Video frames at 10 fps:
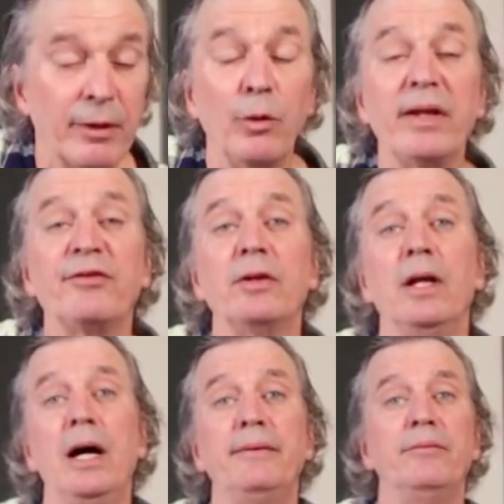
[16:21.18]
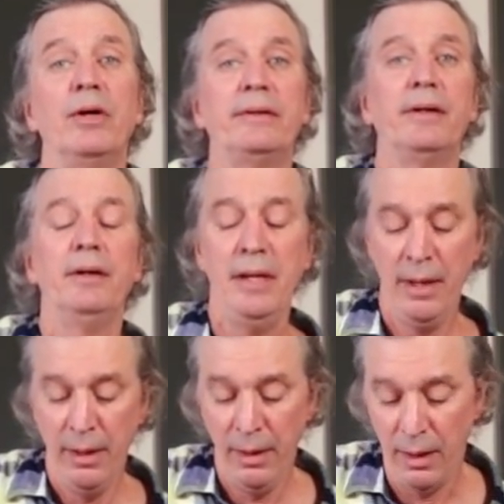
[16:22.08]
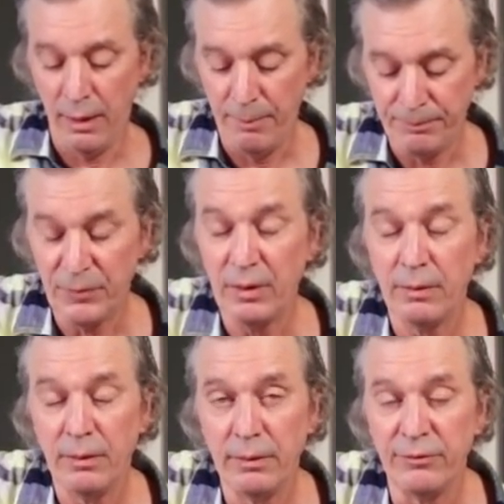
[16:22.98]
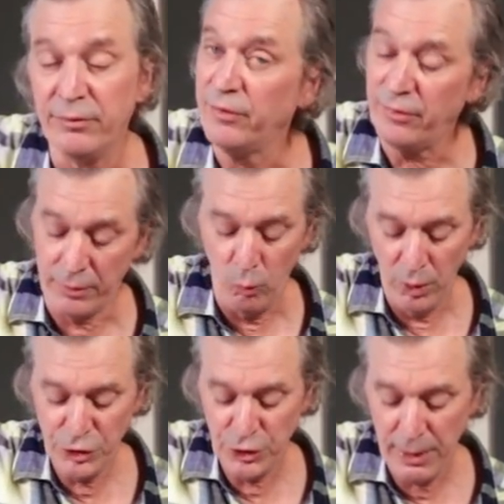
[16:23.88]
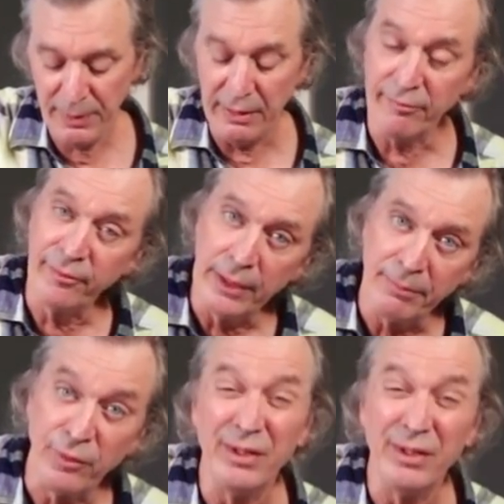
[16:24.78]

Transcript: I know that's a lot right there. Um, you just get the one shape and it flips.